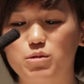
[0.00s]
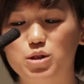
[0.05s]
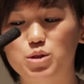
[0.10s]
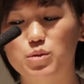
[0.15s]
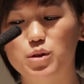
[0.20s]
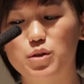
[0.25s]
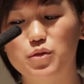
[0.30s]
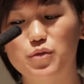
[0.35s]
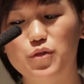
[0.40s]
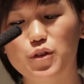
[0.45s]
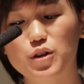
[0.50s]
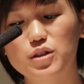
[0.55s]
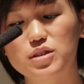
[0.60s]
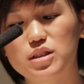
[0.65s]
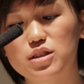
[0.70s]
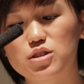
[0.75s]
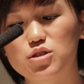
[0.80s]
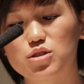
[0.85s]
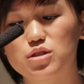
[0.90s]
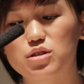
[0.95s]
which were
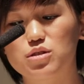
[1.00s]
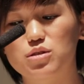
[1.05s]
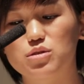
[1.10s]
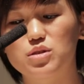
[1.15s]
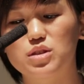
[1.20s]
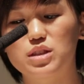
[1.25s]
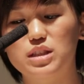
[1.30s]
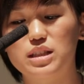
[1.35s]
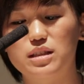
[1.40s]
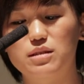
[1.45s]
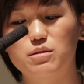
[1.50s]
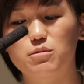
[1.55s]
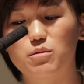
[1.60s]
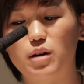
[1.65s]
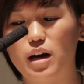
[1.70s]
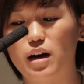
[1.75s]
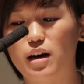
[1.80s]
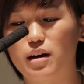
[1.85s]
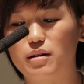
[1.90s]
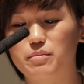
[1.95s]
first introduced
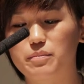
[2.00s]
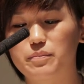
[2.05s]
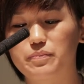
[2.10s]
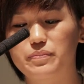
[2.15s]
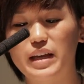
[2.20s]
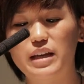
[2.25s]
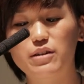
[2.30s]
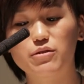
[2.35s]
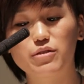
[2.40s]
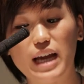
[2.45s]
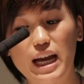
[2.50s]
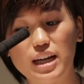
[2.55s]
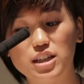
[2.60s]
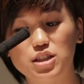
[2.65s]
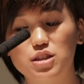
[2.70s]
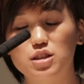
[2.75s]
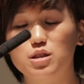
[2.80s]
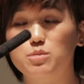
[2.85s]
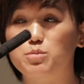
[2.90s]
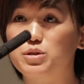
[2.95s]
in
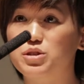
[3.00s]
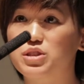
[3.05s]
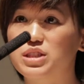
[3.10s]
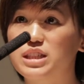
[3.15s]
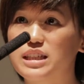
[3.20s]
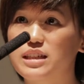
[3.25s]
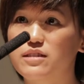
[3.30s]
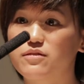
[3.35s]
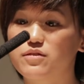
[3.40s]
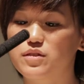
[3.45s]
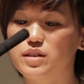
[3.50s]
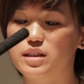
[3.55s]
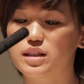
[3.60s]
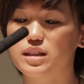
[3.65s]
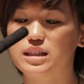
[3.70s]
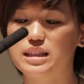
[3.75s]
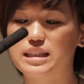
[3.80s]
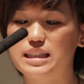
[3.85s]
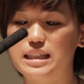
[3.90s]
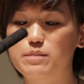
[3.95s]
reaction to the perceived
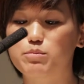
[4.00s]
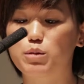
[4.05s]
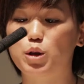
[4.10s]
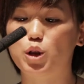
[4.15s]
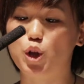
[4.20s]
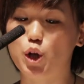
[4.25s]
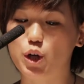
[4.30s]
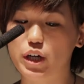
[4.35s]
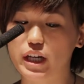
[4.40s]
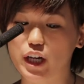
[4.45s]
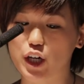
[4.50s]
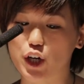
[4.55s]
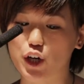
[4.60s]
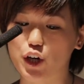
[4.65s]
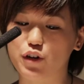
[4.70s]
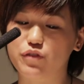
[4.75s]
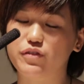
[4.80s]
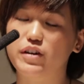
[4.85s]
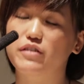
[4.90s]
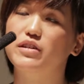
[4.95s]
steep learning
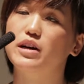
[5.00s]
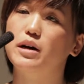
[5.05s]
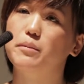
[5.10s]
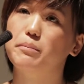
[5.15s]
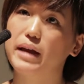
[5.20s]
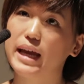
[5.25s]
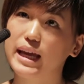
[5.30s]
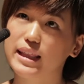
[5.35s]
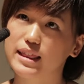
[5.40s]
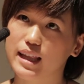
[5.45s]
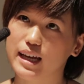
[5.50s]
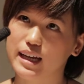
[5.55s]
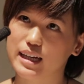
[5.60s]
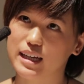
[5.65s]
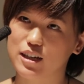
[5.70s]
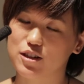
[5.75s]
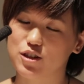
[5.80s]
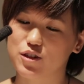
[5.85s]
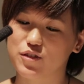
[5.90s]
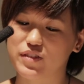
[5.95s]
curve of command
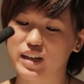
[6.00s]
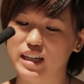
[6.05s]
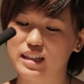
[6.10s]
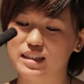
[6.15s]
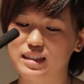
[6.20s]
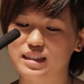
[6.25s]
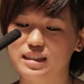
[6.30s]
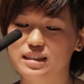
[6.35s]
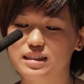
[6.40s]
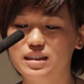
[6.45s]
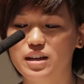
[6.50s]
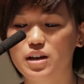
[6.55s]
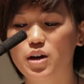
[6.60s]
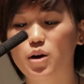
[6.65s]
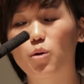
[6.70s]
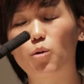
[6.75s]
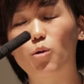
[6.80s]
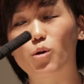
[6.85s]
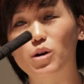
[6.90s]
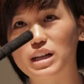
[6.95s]
line interfaces,
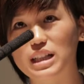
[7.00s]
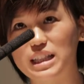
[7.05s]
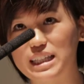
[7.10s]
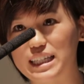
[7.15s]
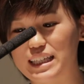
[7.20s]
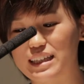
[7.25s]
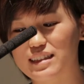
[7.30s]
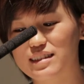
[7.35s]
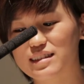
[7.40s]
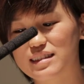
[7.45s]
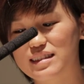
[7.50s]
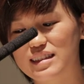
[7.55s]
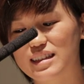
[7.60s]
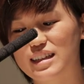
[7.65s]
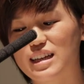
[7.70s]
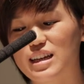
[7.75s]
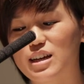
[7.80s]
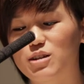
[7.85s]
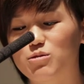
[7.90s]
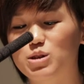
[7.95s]
or CLIs,
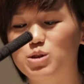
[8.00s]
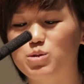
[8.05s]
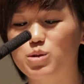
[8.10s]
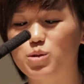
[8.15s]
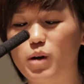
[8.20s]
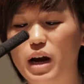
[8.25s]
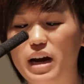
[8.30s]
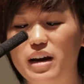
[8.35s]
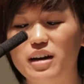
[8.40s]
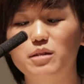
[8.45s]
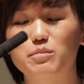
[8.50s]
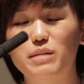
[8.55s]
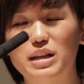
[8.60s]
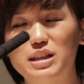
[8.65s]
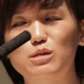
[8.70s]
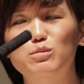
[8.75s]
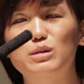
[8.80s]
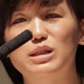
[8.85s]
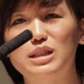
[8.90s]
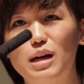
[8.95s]
which require
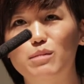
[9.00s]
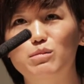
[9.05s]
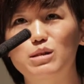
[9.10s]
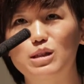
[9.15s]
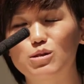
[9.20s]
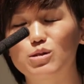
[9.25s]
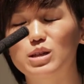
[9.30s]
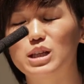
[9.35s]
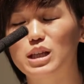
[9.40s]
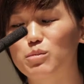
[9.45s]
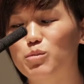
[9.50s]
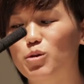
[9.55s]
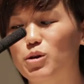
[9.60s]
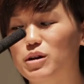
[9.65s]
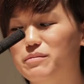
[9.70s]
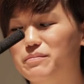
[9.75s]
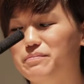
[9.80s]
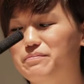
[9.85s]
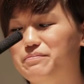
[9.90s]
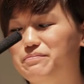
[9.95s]
commands to be typed into a
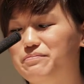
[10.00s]
keyboard.